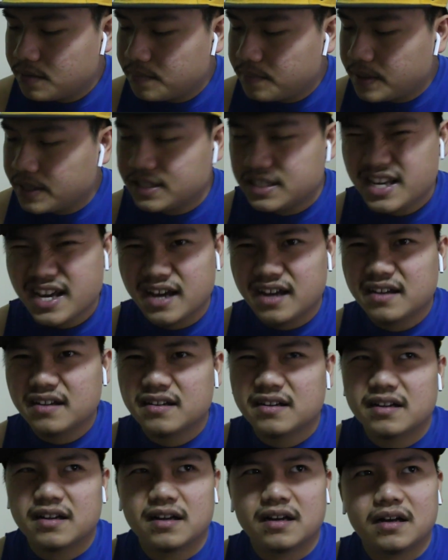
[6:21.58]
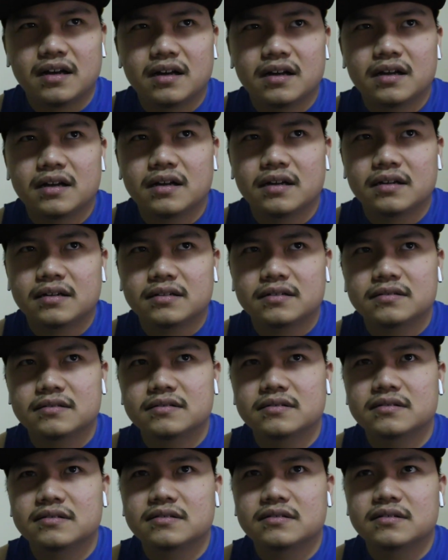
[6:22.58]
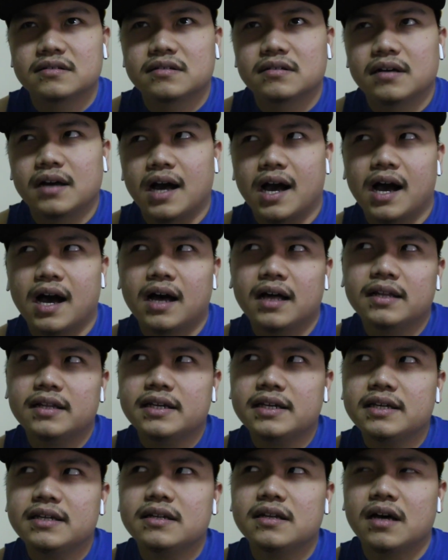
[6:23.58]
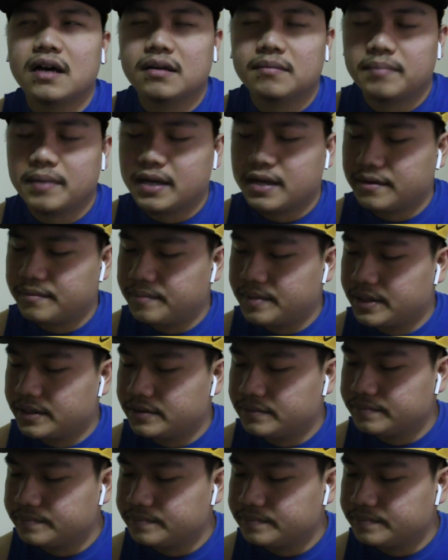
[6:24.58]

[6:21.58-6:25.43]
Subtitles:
but yeah, uh, Harley not bad, but